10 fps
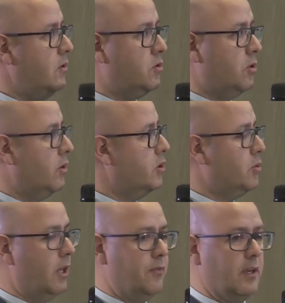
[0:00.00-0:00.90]
So
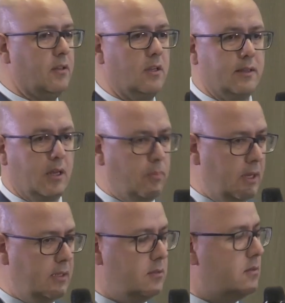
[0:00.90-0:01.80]
it will affect their
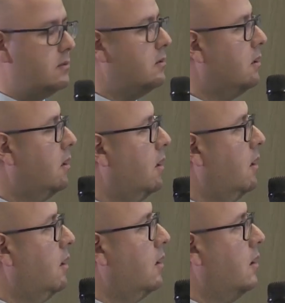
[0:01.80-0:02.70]
balance,
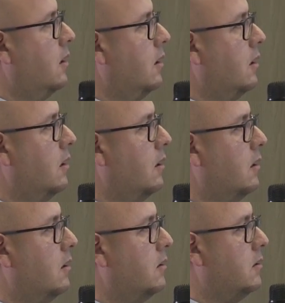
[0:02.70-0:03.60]

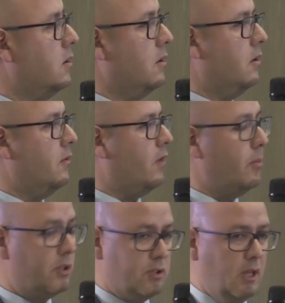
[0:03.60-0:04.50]
the
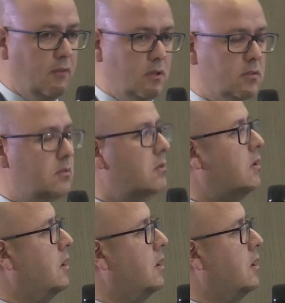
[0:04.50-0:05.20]
vibration levels,